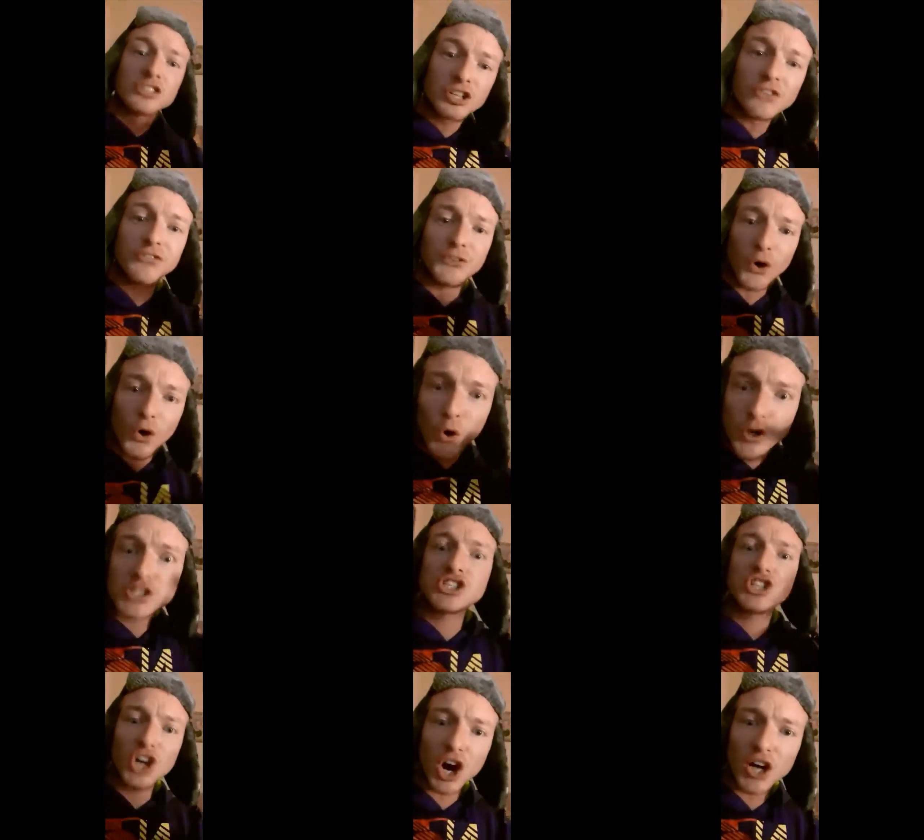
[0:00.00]
To vote
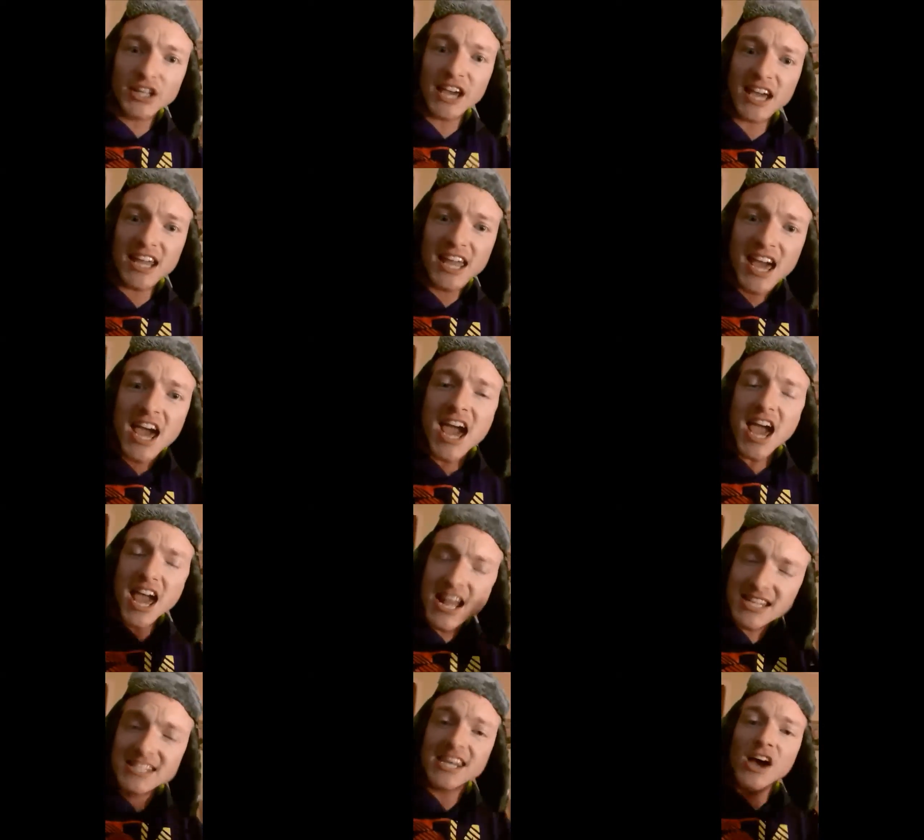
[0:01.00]
Johnny,
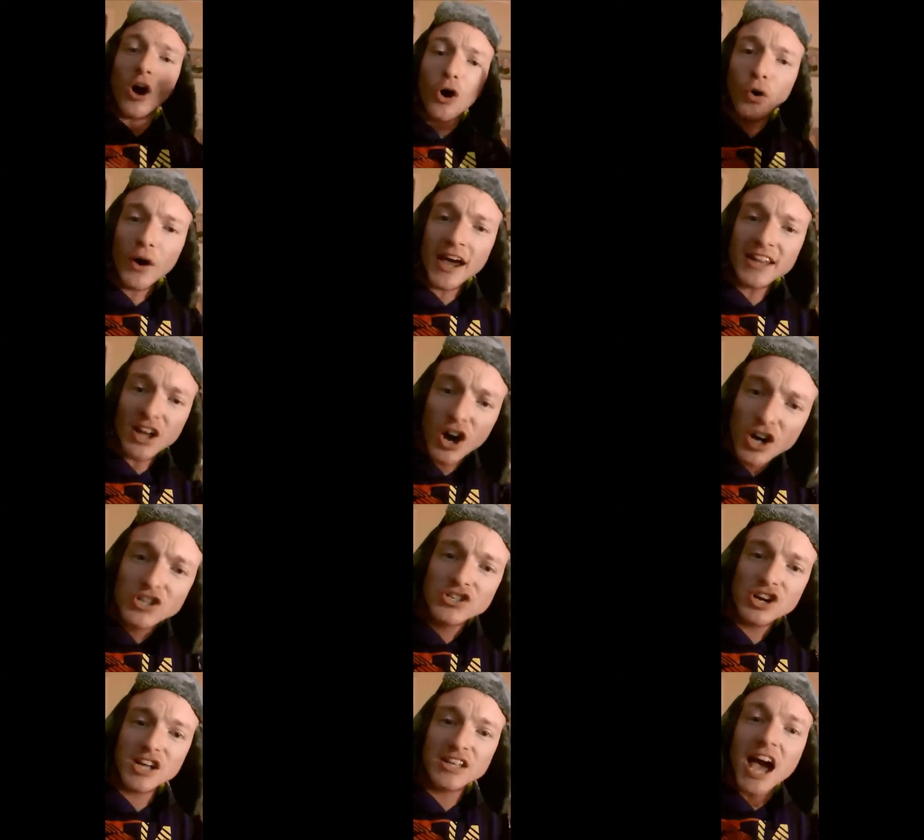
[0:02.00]
it's
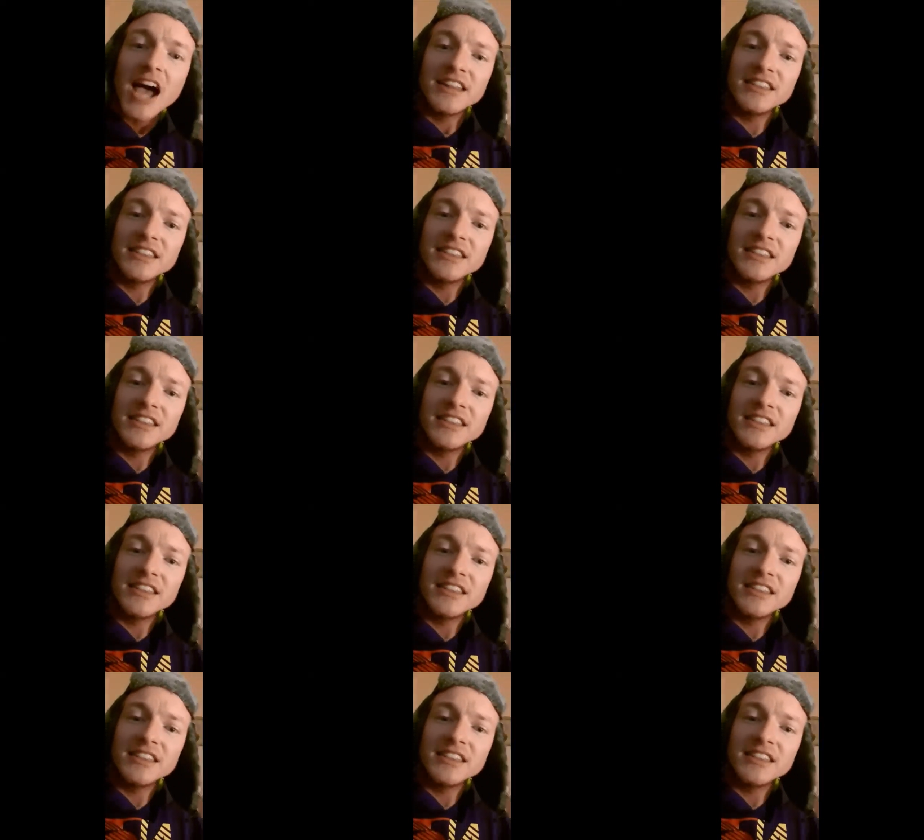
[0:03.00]
0800